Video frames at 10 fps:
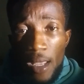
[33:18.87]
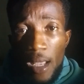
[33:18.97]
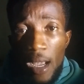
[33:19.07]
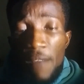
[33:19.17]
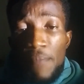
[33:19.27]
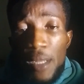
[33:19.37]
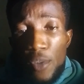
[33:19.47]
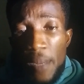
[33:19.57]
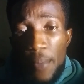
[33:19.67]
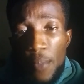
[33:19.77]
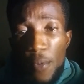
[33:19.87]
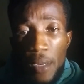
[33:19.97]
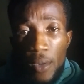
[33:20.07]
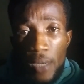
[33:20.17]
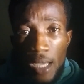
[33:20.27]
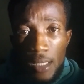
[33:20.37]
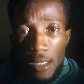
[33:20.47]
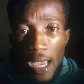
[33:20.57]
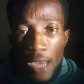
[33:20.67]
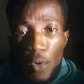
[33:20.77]
have made so many people millionaires?
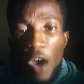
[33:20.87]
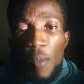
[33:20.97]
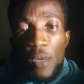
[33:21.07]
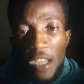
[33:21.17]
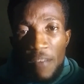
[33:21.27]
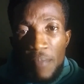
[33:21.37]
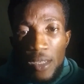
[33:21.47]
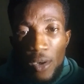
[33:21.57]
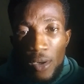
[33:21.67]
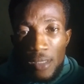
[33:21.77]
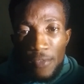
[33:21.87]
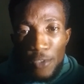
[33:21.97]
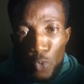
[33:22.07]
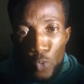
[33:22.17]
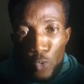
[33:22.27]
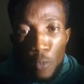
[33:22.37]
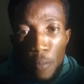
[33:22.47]
I know how much I've made on YouTube.